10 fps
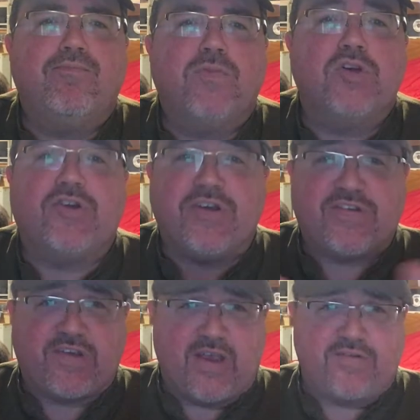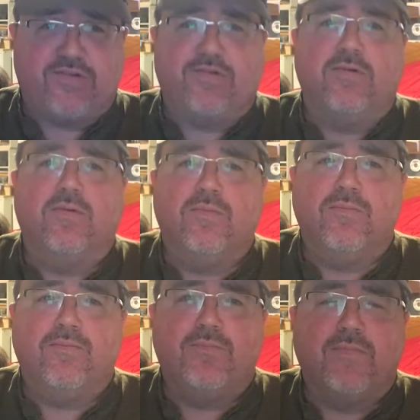She says,
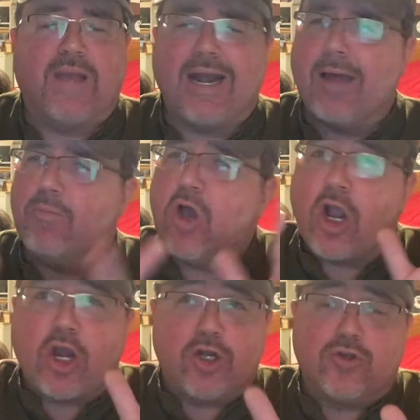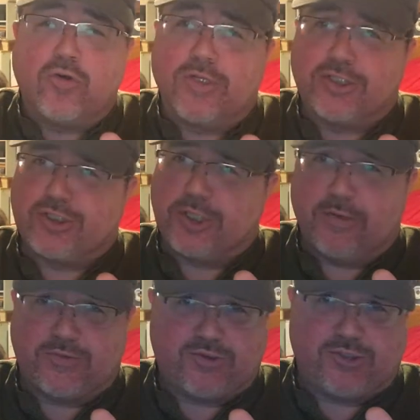and I'm not going to do this
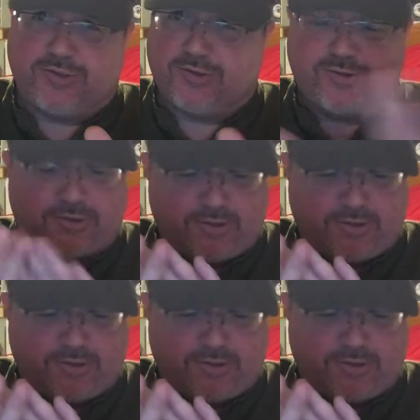justice.